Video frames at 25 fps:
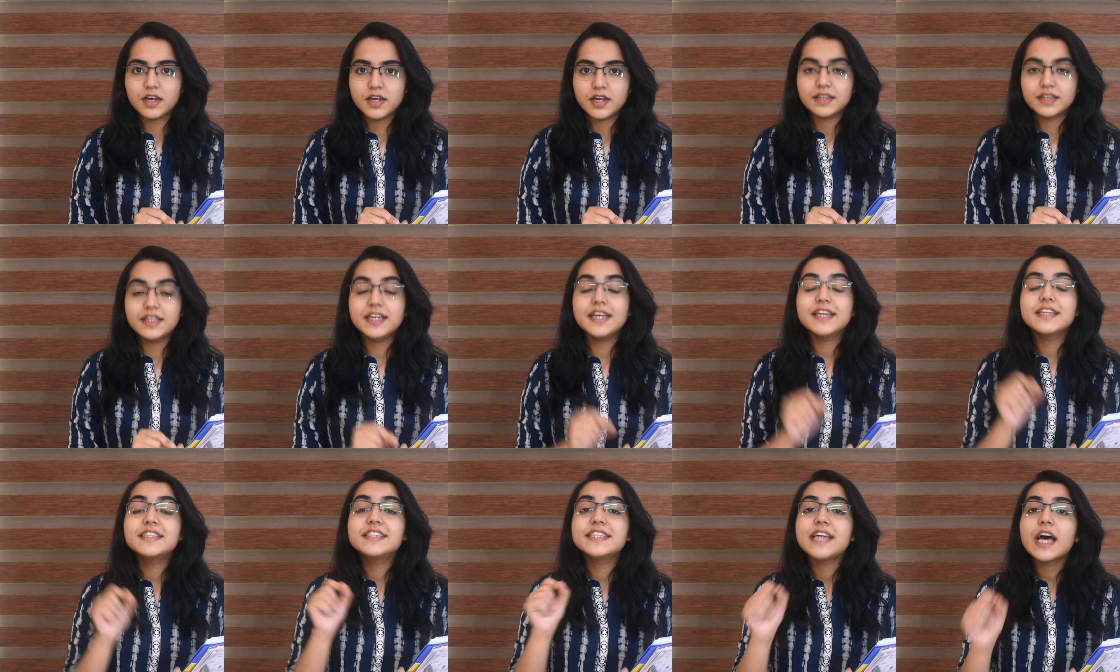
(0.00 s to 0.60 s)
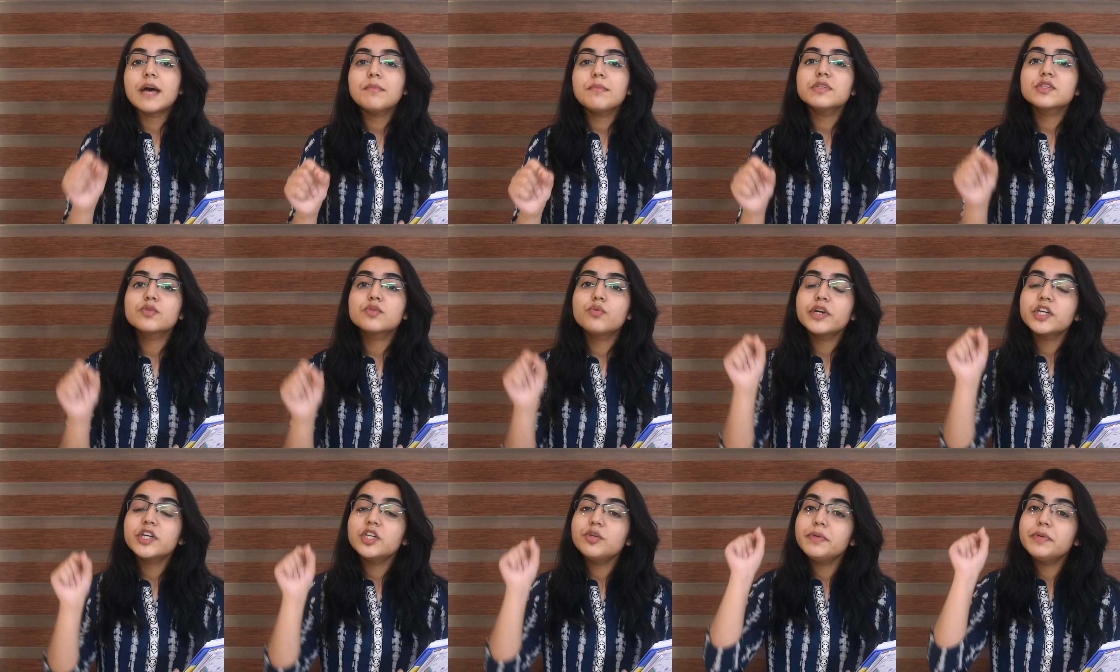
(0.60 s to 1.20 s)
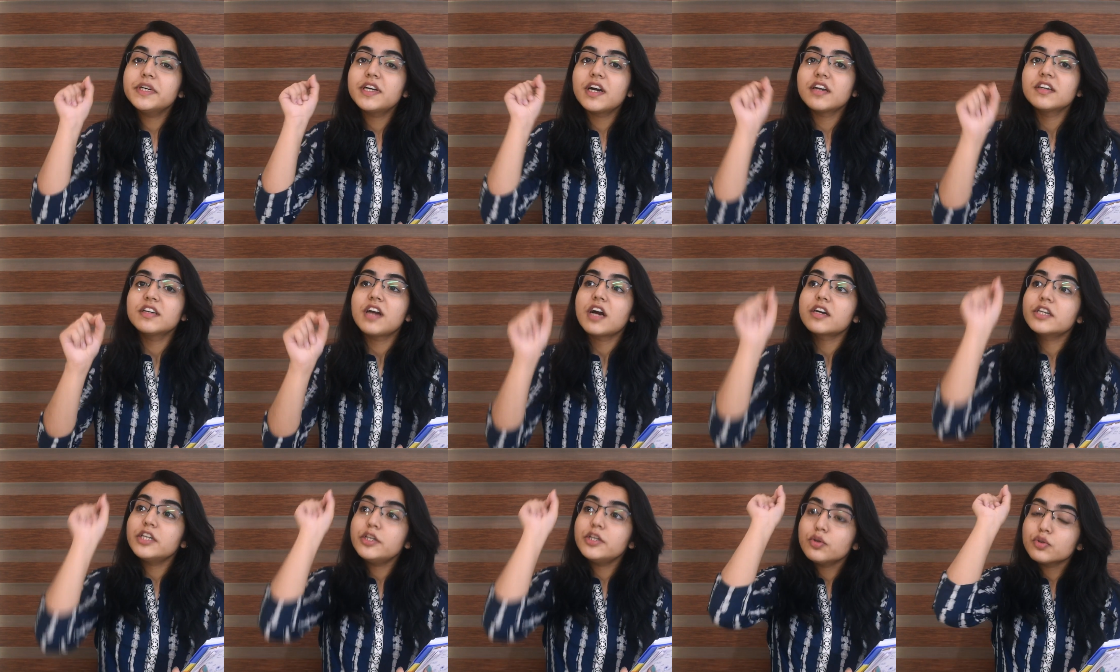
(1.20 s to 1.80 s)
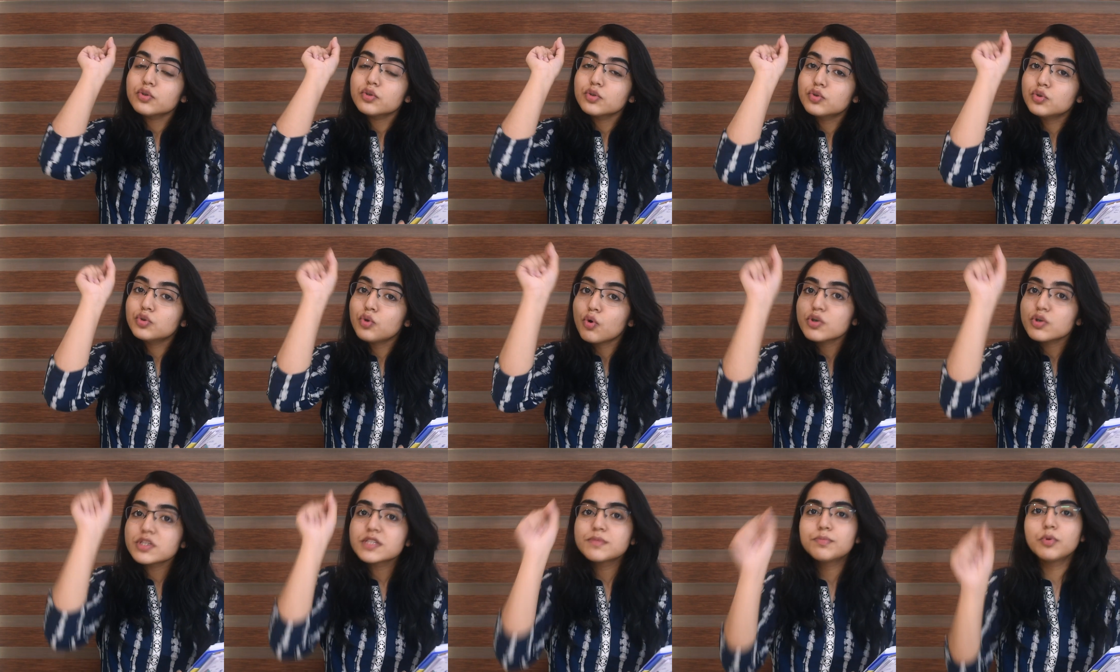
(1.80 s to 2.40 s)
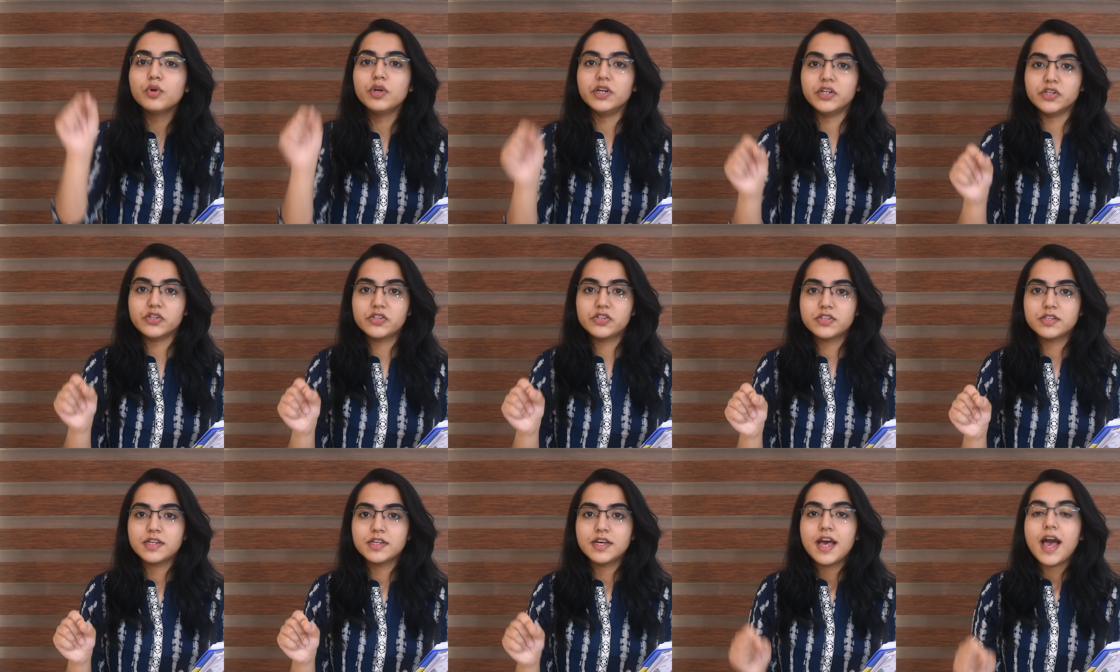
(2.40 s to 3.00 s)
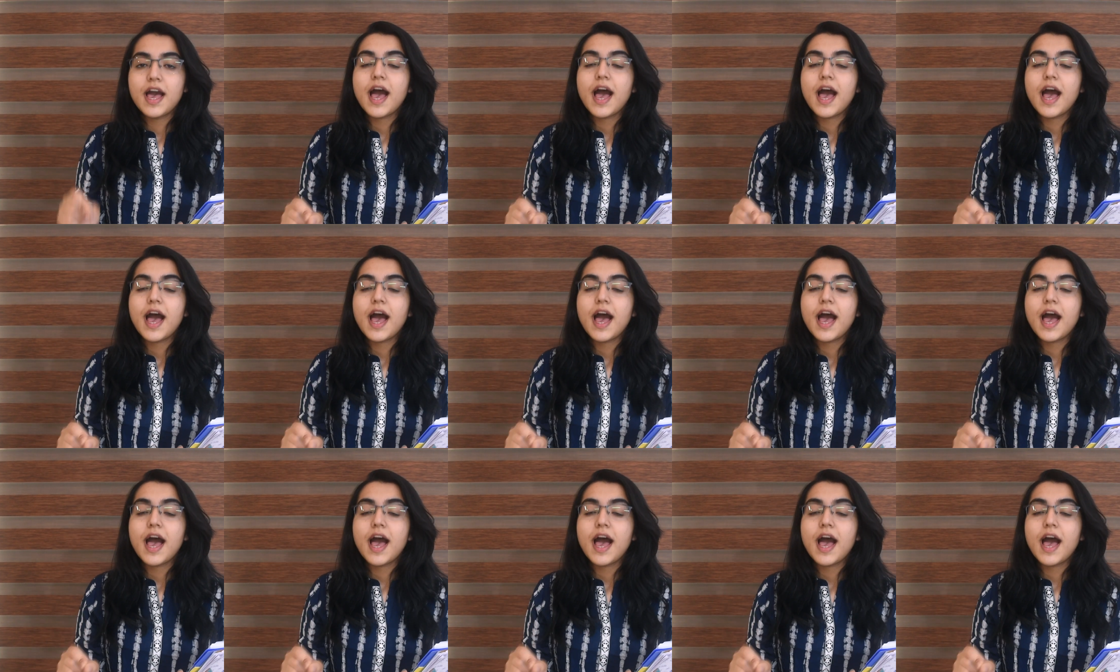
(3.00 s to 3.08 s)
The exam is going to be conducted on those bullets.